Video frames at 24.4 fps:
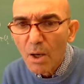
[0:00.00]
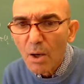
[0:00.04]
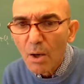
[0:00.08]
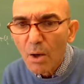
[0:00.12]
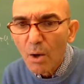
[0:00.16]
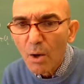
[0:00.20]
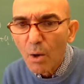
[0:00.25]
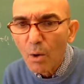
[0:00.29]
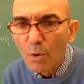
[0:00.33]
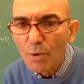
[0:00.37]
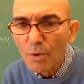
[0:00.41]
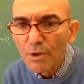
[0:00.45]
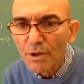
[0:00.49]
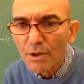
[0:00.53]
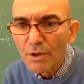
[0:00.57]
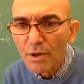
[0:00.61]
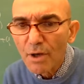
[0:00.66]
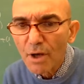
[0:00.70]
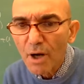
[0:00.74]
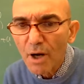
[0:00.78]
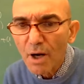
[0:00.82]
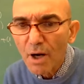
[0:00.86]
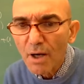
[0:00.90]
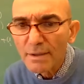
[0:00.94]
oh, there
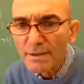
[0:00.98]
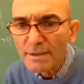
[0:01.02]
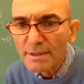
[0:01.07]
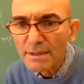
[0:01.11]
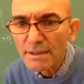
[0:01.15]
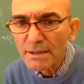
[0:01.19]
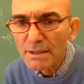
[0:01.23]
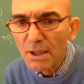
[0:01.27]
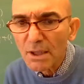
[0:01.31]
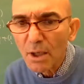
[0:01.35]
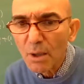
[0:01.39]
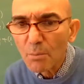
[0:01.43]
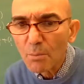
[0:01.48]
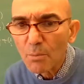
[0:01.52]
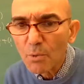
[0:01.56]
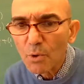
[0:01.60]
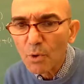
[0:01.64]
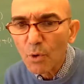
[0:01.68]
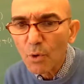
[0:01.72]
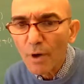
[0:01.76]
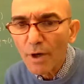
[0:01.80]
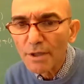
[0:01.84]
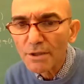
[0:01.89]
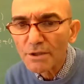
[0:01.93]
are some
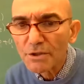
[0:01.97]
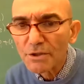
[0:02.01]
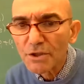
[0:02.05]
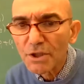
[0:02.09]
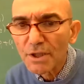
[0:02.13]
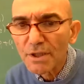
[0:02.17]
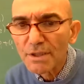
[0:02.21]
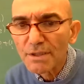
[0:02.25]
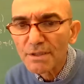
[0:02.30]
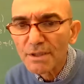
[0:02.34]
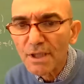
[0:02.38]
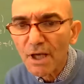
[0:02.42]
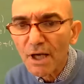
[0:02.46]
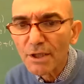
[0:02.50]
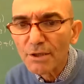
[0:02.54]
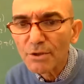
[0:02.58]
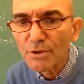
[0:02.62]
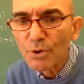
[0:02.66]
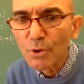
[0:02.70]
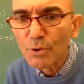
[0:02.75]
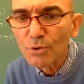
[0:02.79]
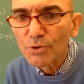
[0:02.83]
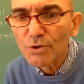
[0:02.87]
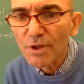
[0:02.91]
questions I
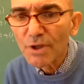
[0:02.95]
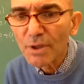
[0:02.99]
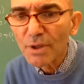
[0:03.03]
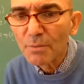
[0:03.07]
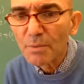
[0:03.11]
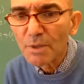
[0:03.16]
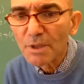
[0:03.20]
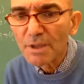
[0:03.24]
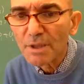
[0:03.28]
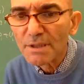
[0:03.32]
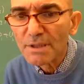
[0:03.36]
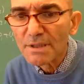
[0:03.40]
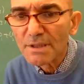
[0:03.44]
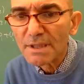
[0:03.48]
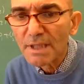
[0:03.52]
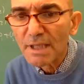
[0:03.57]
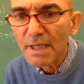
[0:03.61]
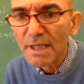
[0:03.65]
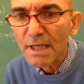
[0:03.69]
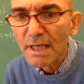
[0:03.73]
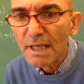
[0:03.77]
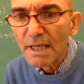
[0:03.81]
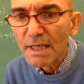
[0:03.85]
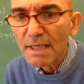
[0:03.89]
totally missed.
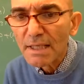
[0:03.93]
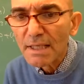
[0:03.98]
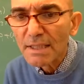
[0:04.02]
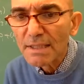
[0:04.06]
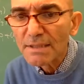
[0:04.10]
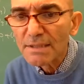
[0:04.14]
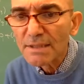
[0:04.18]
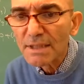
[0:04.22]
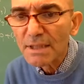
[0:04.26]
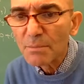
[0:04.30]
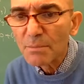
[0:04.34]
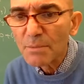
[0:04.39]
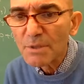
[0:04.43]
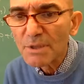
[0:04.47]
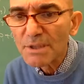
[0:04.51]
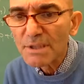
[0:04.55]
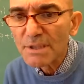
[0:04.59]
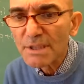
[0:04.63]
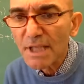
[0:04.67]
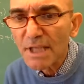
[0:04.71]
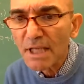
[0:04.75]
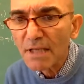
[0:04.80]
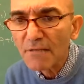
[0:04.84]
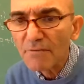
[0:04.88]
Is there a
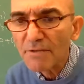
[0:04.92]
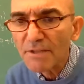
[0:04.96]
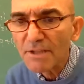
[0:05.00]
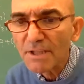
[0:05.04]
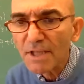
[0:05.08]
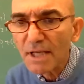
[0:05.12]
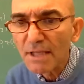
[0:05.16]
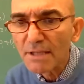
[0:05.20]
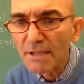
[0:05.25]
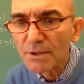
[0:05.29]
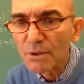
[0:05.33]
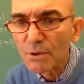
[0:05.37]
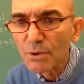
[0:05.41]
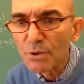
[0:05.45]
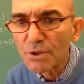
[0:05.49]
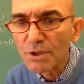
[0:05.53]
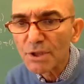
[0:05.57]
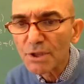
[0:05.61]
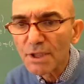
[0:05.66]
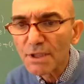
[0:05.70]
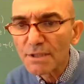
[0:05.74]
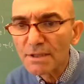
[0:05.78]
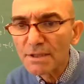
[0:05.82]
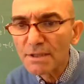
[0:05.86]
mistake with the
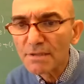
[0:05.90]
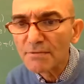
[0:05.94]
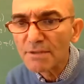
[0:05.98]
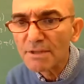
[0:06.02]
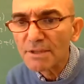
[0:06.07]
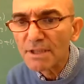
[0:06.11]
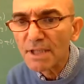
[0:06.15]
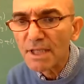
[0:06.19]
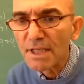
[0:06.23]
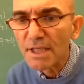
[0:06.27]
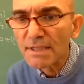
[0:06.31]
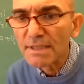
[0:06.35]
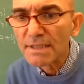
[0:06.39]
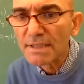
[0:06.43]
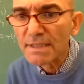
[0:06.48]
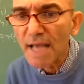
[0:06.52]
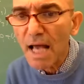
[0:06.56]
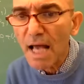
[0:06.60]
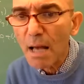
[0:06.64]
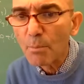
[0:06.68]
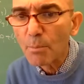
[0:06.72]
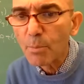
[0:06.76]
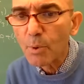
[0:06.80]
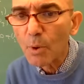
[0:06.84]
associativity
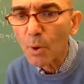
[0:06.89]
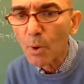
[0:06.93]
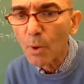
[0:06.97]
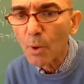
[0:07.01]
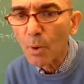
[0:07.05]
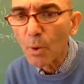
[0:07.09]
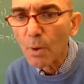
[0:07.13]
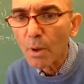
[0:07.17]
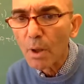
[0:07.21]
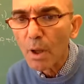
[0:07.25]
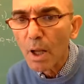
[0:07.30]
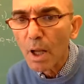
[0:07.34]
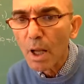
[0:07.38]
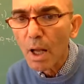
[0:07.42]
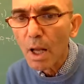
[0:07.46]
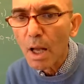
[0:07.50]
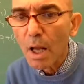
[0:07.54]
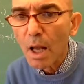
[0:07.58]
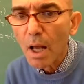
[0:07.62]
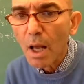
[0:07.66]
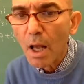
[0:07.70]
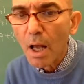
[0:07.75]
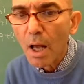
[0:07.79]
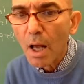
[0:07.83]
example?
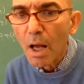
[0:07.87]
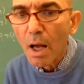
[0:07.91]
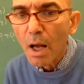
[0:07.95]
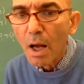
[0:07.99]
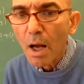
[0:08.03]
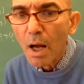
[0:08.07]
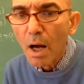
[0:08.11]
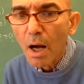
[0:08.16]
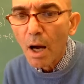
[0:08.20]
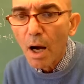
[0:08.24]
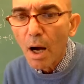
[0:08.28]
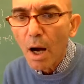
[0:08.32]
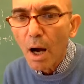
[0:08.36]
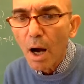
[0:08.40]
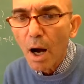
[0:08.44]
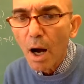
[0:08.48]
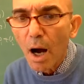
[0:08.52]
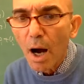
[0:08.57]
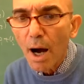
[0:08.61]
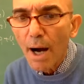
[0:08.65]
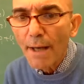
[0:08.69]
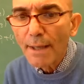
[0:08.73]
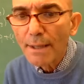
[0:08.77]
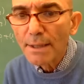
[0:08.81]

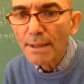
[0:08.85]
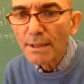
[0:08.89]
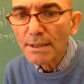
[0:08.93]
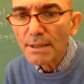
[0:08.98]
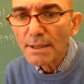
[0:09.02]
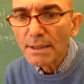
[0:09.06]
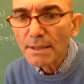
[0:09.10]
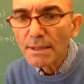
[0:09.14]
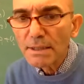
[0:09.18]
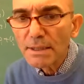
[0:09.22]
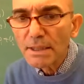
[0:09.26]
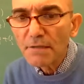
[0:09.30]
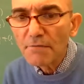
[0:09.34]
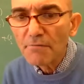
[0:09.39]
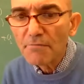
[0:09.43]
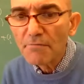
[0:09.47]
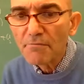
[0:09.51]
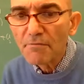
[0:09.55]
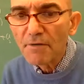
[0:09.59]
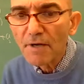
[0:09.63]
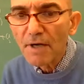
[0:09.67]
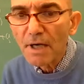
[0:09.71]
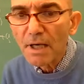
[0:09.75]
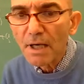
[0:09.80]
I didn't
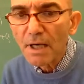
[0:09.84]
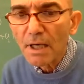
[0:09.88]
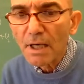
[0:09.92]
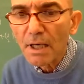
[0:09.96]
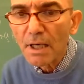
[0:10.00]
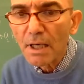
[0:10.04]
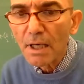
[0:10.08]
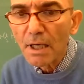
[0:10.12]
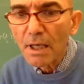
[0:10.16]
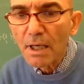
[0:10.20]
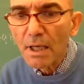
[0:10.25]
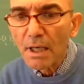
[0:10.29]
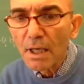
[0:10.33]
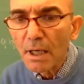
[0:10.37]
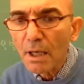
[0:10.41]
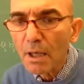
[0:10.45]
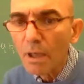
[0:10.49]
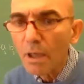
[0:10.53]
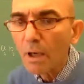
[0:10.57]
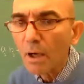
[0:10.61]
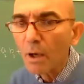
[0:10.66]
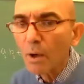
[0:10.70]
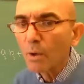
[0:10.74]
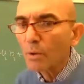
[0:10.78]
give,
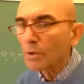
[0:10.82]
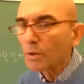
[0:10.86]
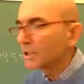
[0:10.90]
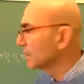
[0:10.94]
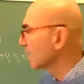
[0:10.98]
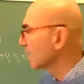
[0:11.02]
oh, did